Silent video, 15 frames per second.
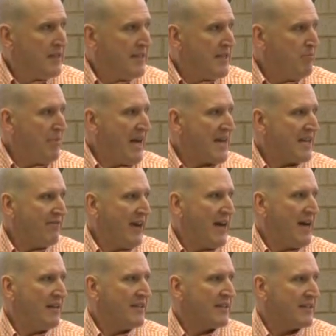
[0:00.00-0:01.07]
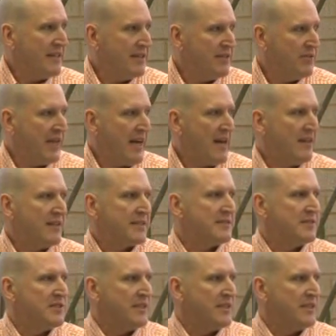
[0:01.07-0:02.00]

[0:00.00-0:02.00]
The impact of Halleck, Henry Halleck,